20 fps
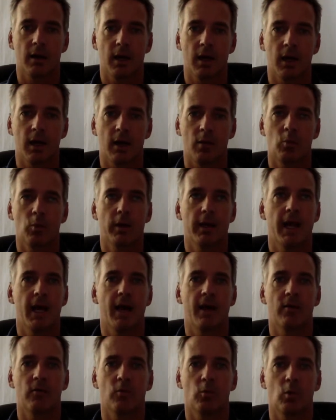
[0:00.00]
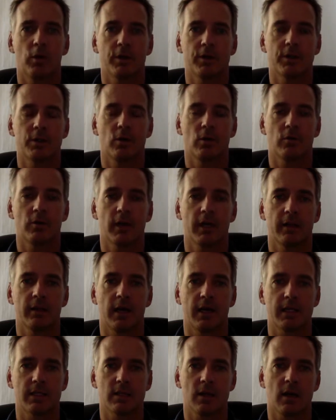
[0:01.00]
I would have one or two overhead
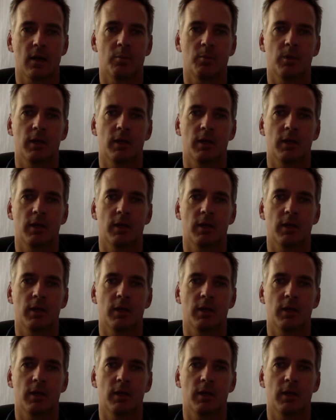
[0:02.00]
lights on,